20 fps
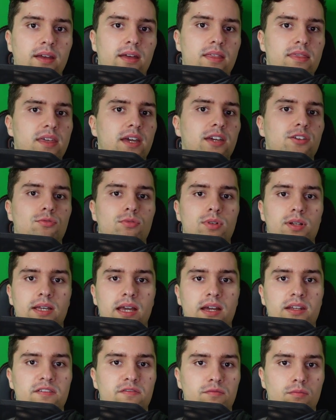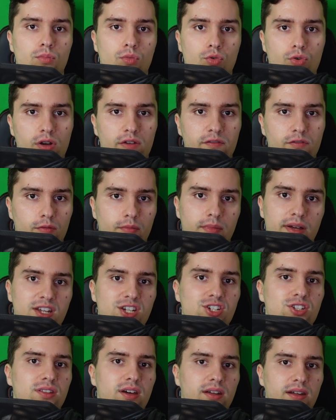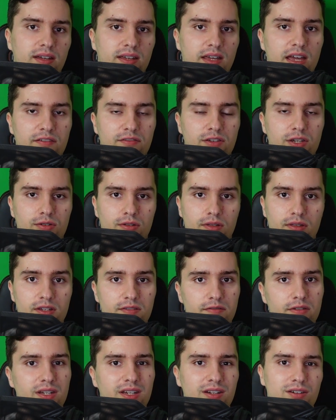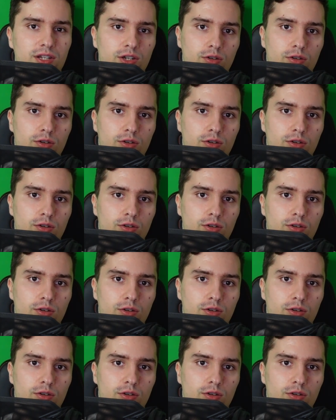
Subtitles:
and there you will get even more information than I gave you in this video.